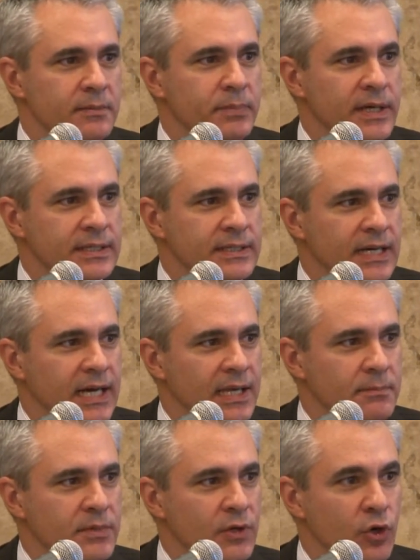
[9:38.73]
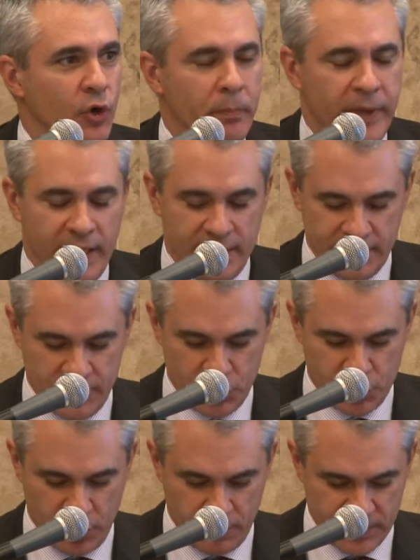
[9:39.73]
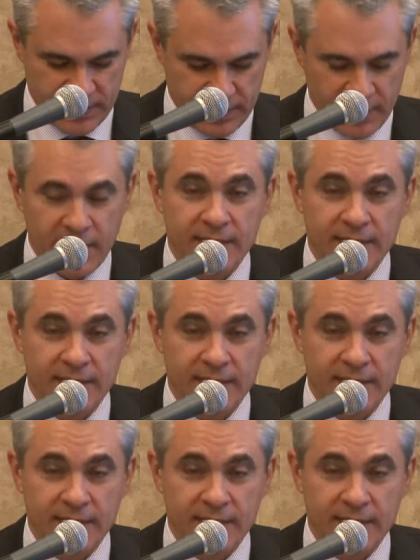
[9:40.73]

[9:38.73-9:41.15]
part-time, low-paid jobs.